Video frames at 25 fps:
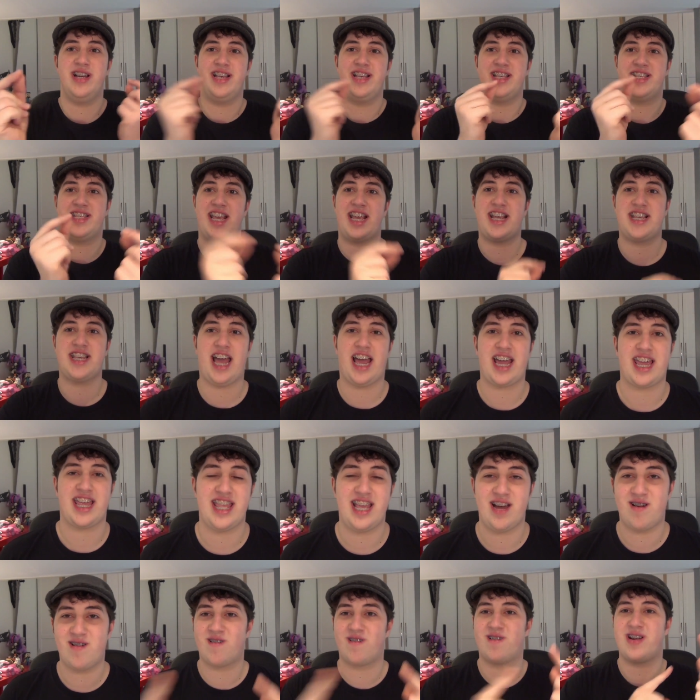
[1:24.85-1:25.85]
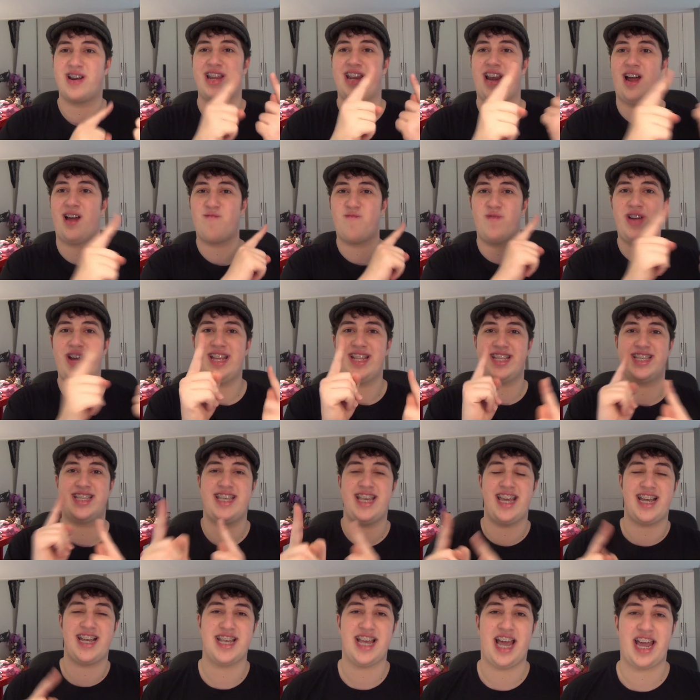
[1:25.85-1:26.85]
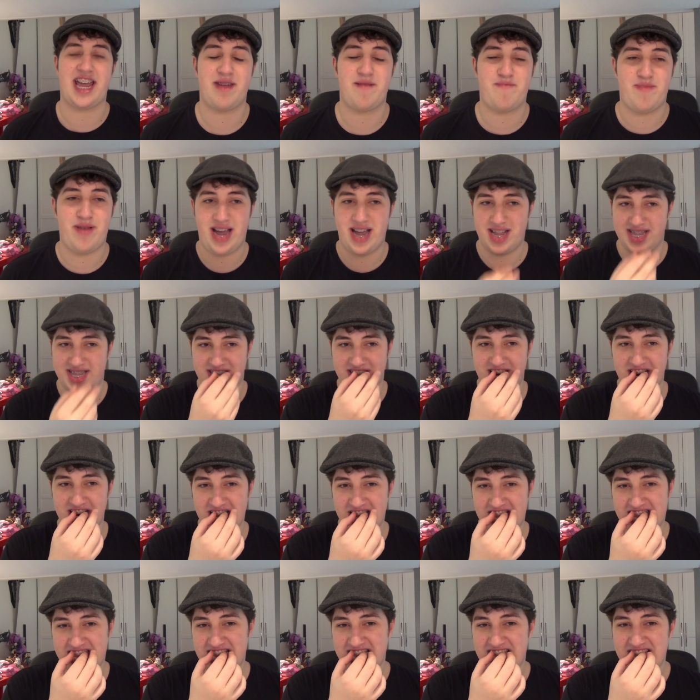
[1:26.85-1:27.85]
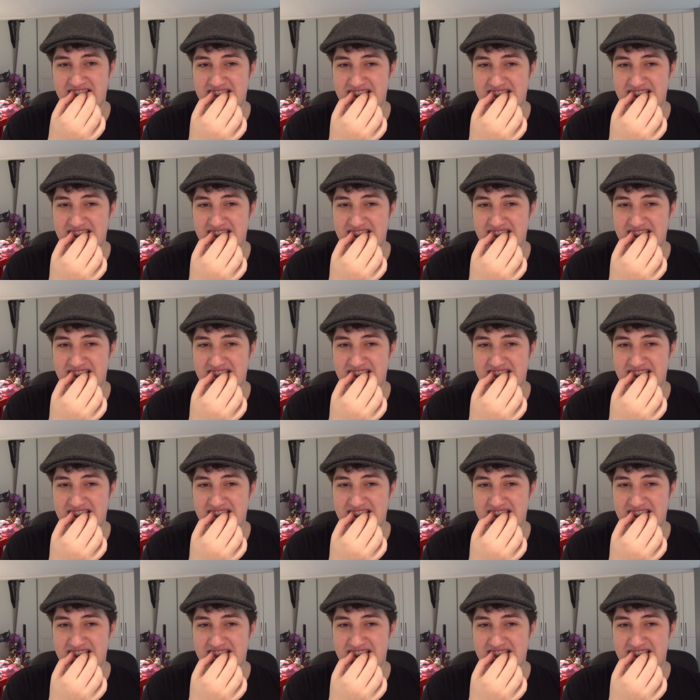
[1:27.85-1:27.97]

zigzag, they were all in like weird zigzaggy patterns and looked